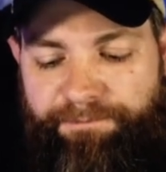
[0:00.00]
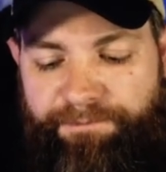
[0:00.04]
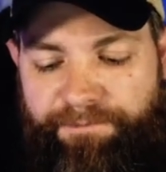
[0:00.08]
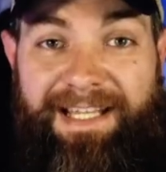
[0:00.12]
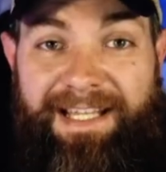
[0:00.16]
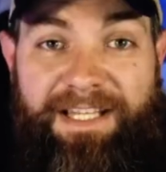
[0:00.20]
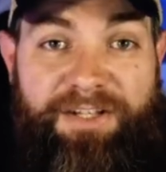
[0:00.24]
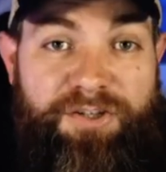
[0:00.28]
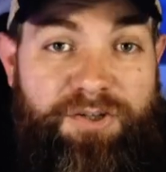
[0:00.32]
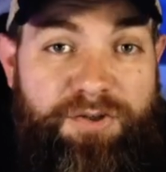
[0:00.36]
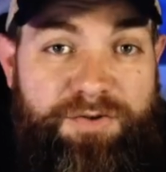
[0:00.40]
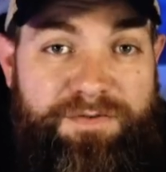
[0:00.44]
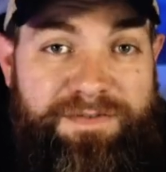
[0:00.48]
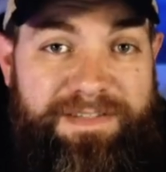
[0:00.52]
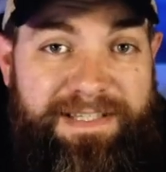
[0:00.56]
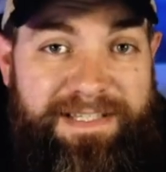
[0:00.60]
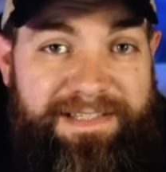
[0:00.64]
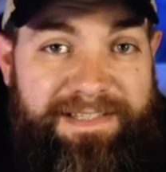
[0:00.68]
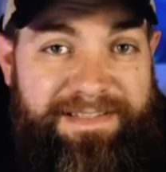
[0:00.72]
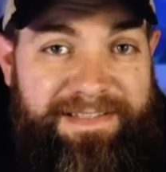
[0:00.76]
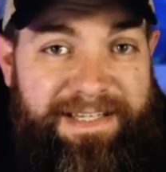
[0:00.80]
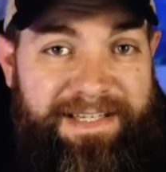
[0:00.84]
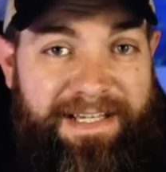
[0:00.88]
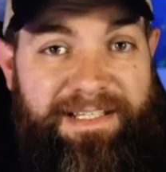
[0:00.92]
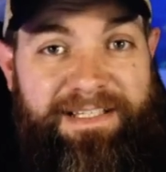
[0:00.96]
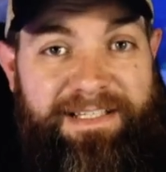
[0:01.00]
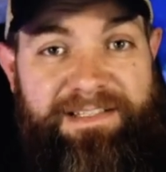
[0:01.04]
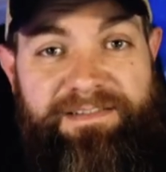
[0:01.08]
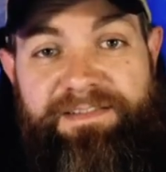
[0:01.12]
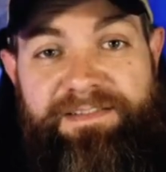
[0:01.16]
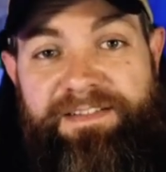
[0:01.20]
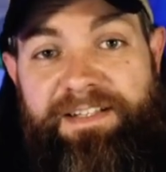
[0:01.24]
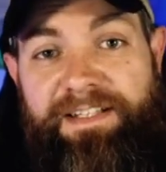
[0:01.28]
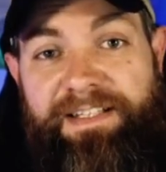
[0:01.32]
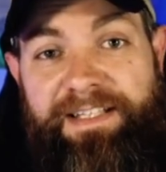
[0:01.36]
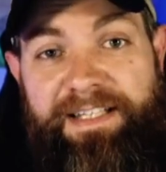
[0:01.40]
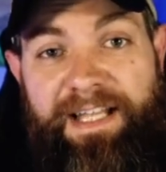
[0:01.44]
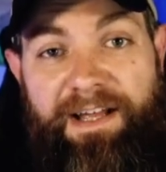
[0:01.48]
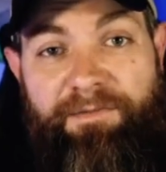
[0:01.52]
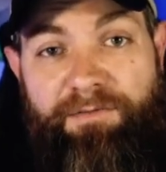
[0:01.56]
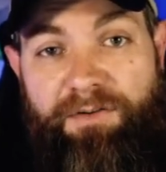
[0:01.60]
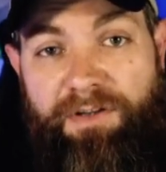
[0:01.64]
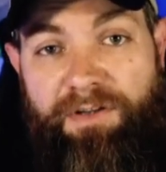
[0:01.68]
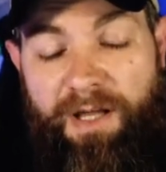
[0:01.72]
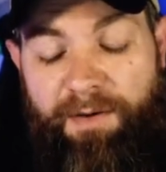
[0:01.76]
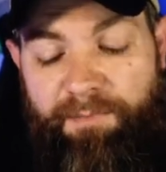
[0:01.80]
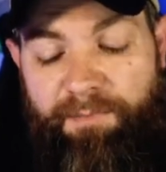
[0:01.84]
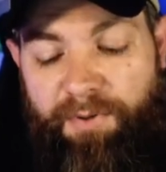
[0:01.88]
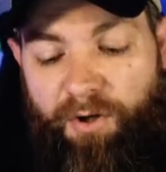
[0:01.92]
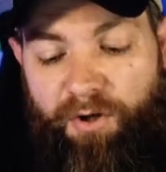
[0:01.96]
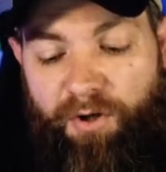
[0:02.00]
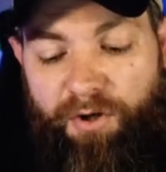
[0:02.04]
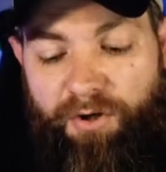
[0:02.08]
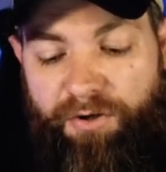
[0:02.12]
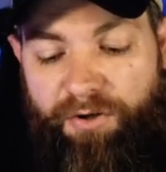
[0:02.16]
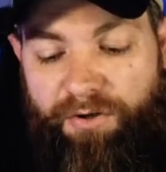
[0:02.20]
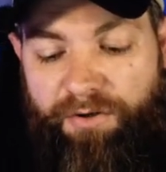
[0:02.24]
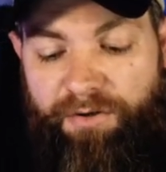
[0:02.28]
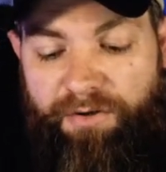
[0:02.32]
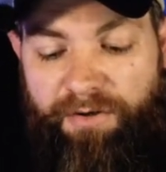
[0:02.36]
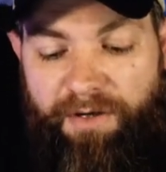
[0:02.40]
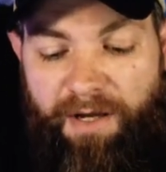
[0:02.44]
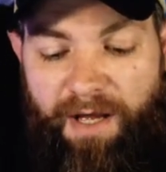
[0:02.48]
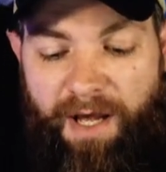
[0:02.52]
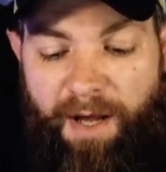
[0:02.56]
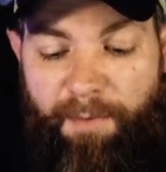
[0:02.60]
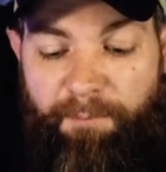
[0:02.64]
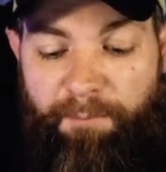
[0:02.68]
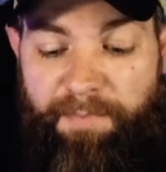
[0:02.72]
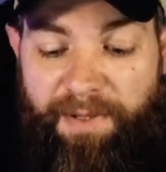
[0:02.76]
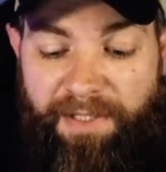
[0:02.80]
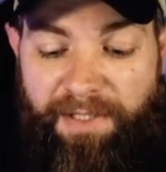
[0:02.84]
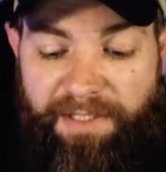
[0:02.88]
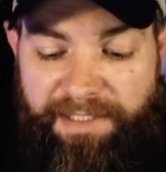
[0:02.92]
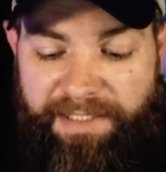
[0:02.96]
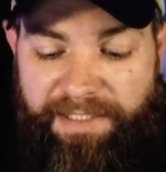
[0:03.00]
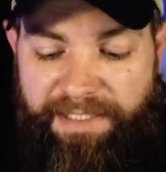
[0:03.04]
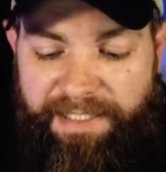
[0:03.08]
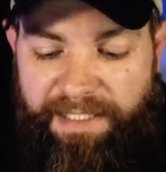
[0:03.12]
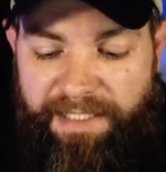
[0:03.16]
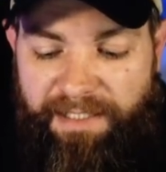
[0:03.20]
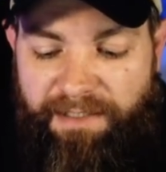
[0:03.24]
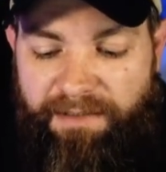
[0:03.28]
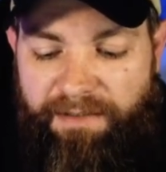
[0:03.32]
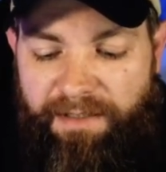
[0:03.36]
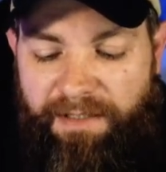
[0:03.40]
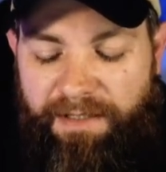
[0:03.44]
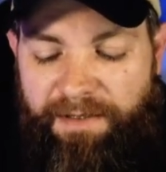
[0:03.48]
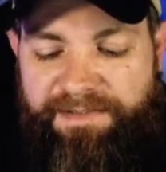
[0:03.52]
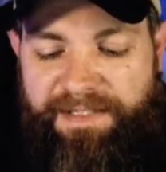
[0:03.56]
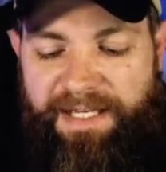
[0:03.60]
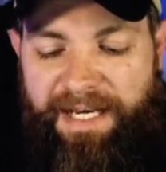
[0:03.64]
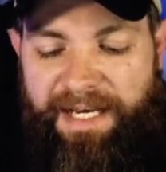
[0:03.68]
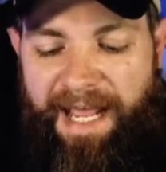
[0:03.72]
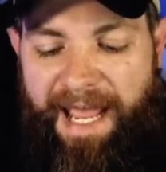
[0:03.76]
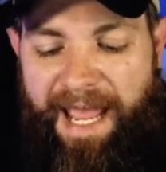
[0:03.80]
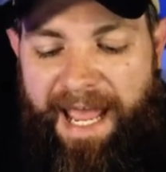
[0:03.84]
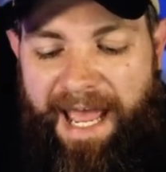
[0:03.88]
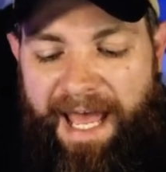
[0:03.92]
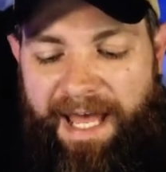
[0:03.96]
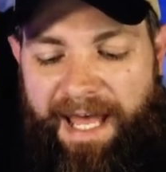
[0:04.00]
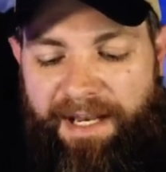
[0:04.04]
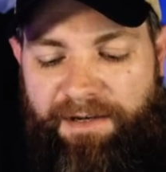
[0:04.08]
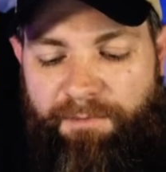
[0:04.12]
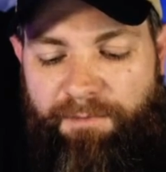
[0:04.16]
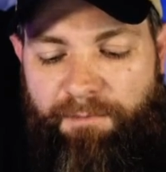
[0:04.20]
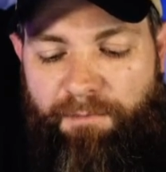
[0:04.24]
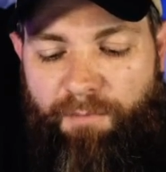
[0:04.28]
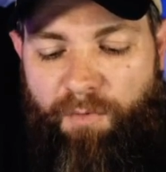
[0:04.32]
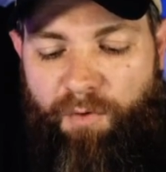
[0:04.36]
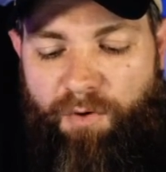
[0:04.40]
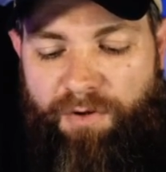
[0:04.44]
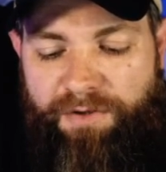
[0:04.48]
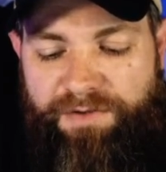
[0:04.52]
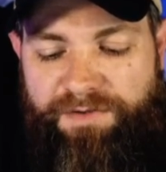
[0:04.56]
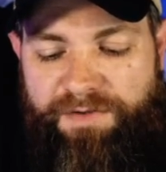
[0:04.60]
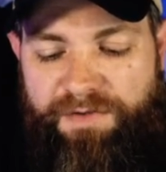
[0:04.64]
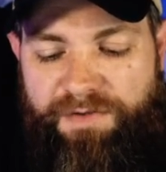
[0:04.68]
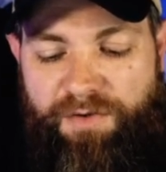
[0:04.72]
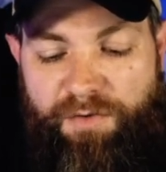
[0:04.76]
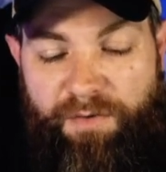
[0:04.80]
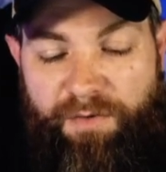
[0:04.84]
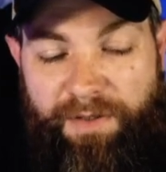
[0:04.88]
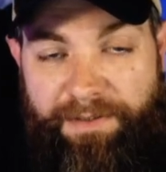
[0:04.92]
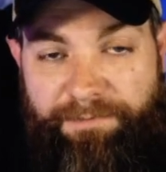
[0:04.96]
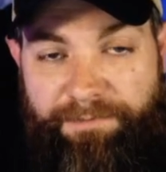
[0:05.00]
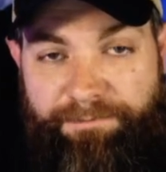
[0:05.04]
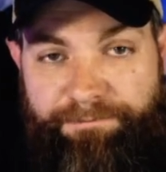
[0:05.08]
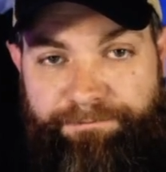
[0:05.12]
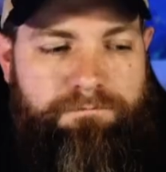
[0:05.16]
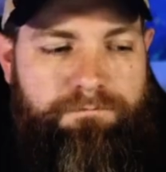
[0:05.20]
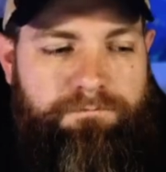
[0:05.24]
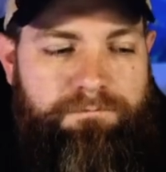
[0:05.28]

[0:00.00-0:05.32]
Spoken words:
and I can use these signets to level up her ability, and it's gonna add more to it.